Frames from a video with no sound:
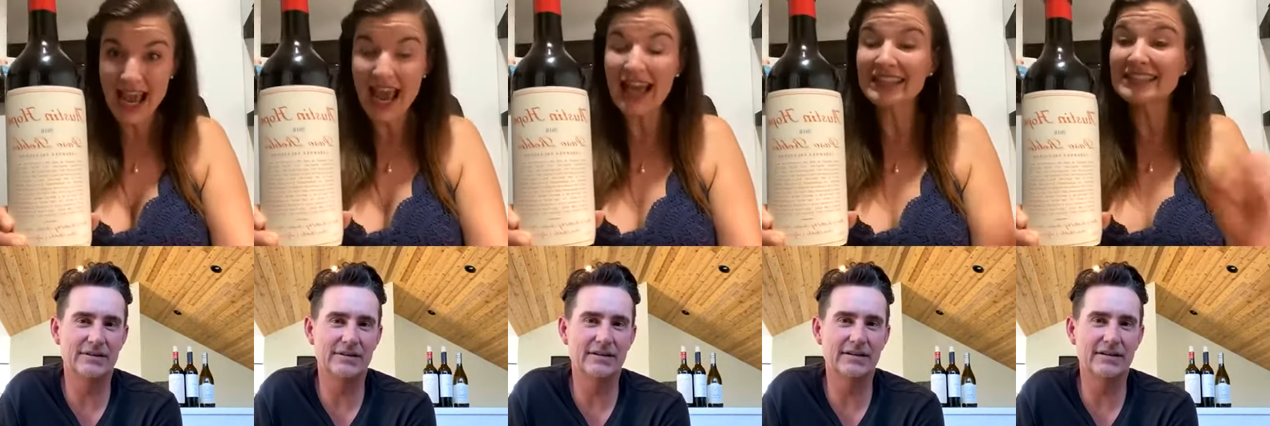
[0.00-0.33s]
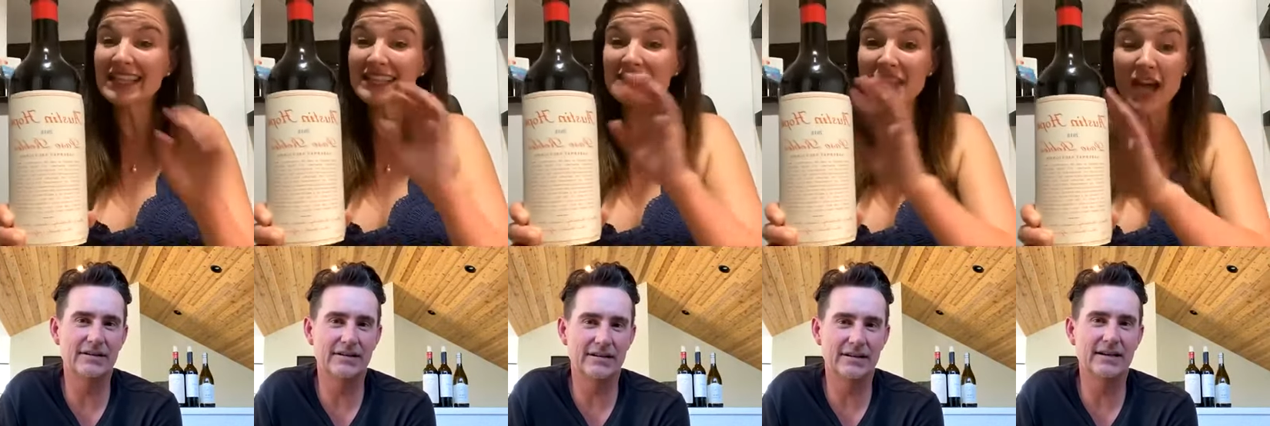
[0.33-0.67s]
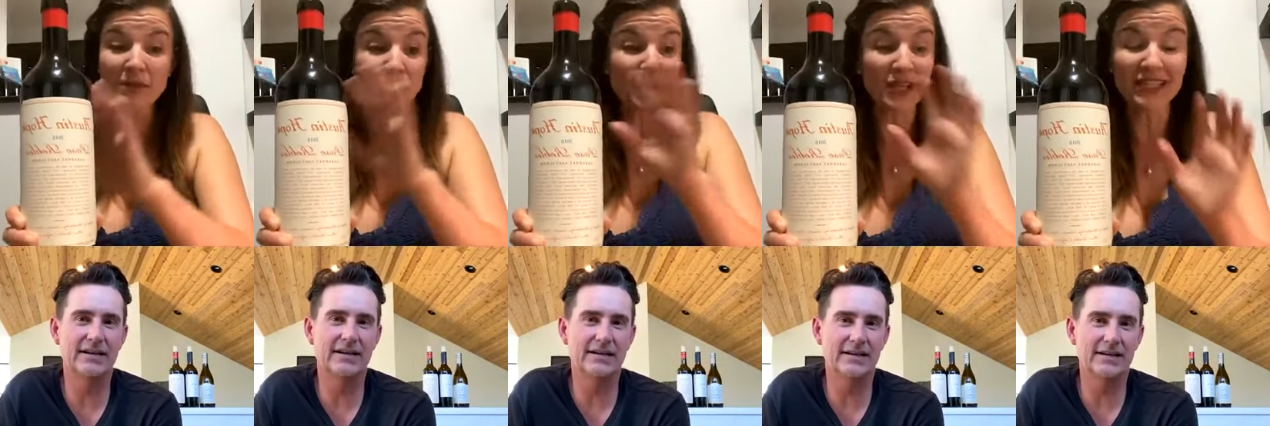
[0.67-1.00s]
Speaker 1: I did
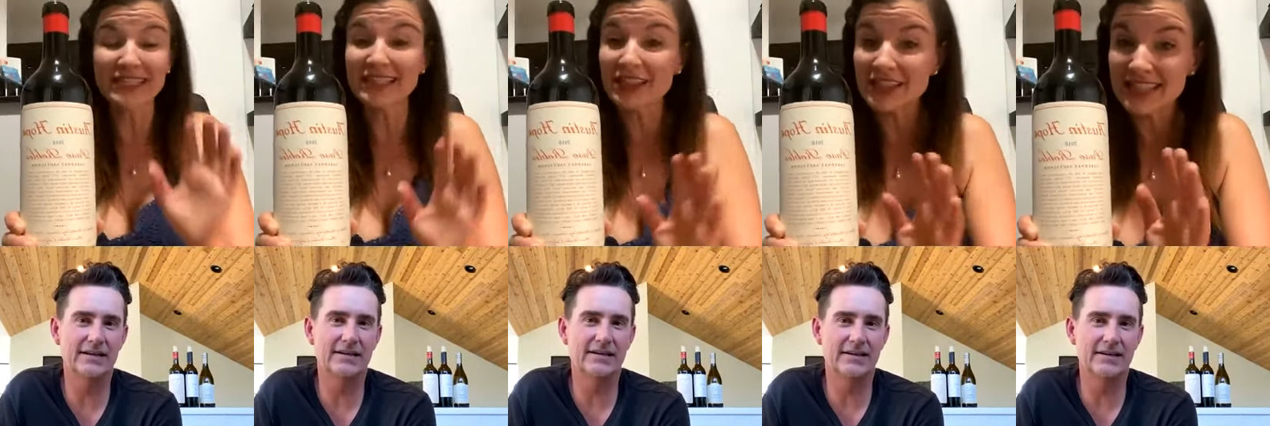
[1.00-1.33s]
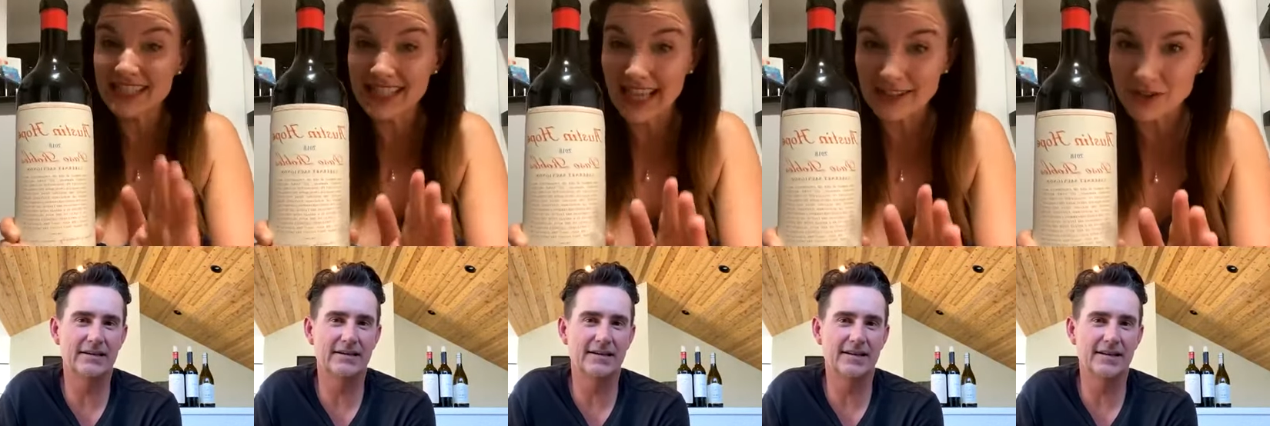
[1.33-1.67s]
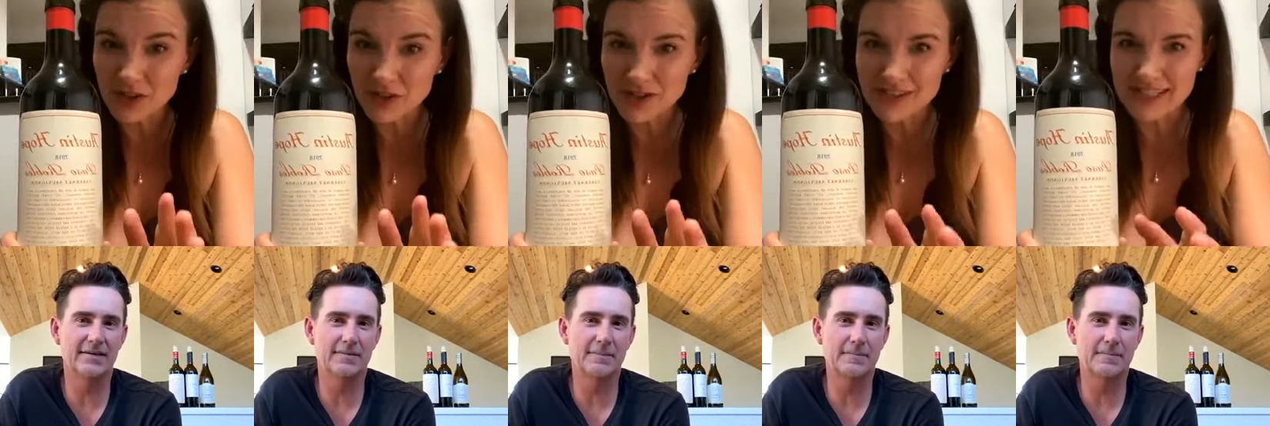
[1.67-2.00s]
not put it in a
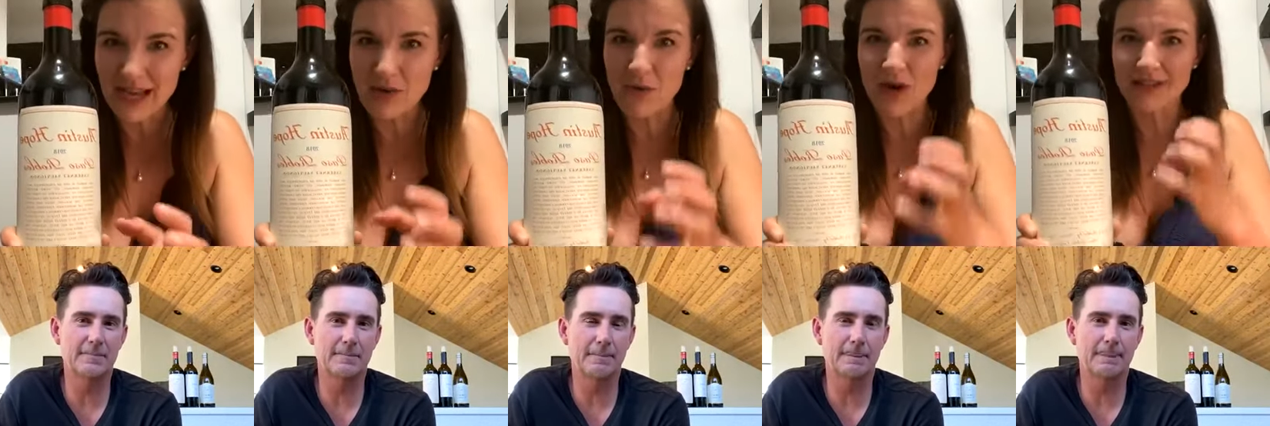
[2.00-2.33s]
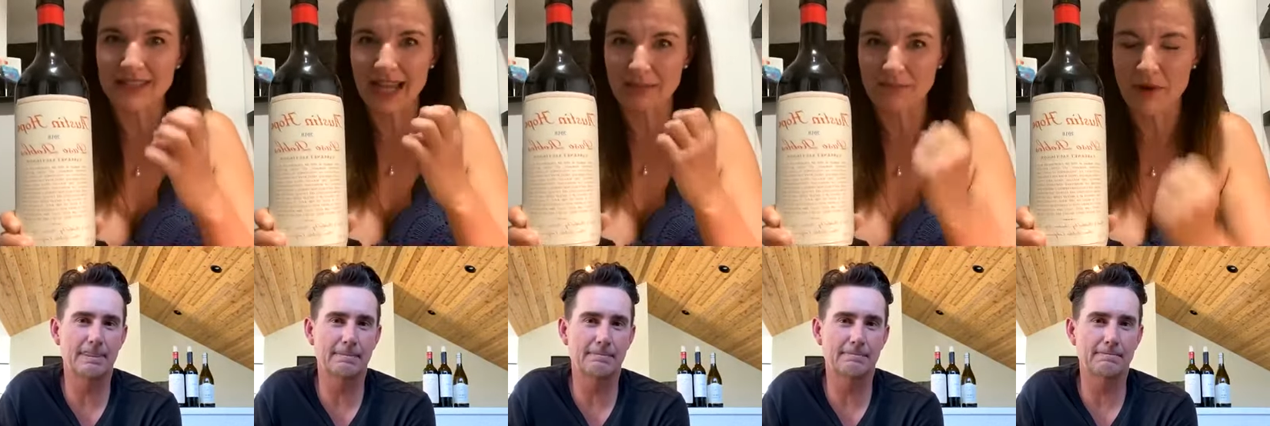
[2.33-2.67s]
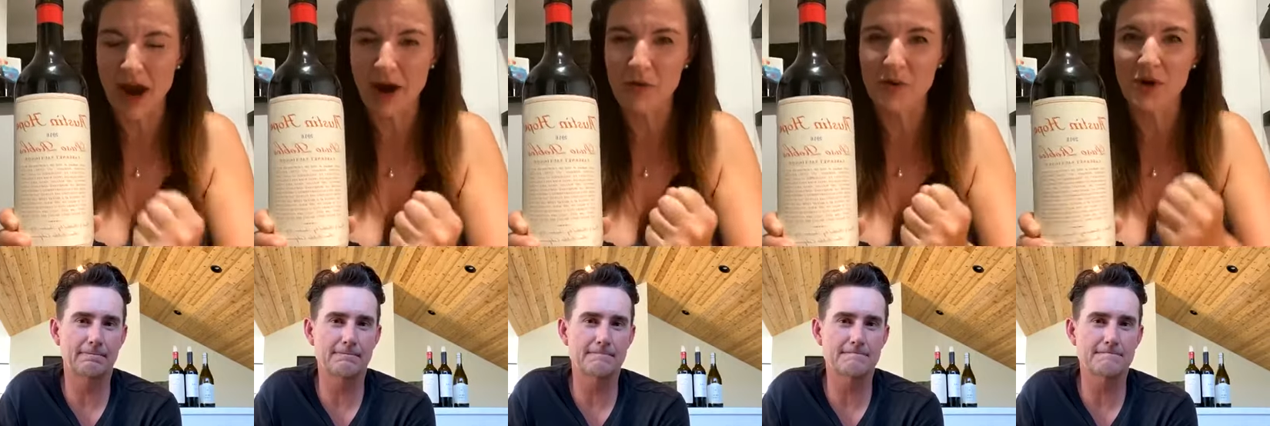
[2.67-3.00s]
decanter because I want that
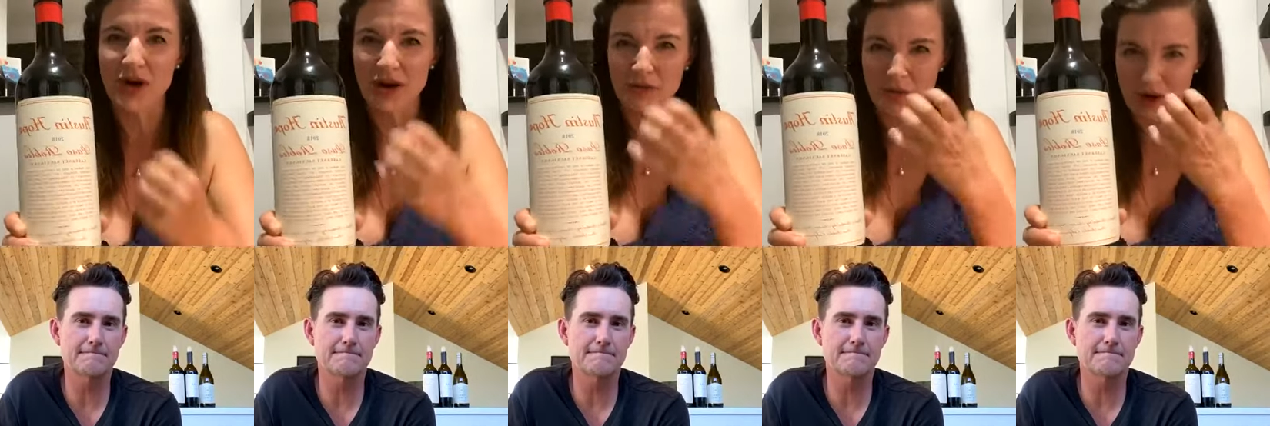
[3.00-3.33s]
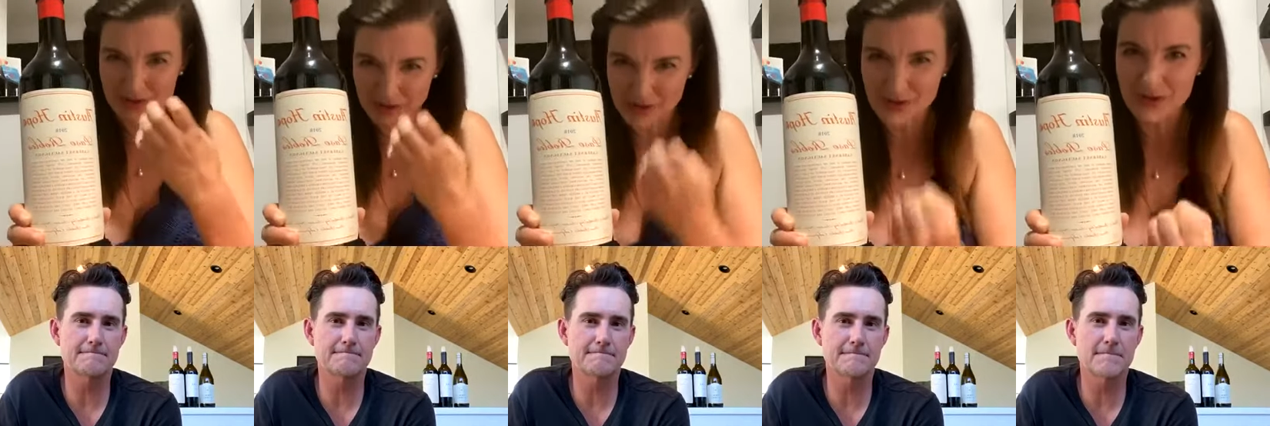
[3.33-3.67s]
power. I want, you know,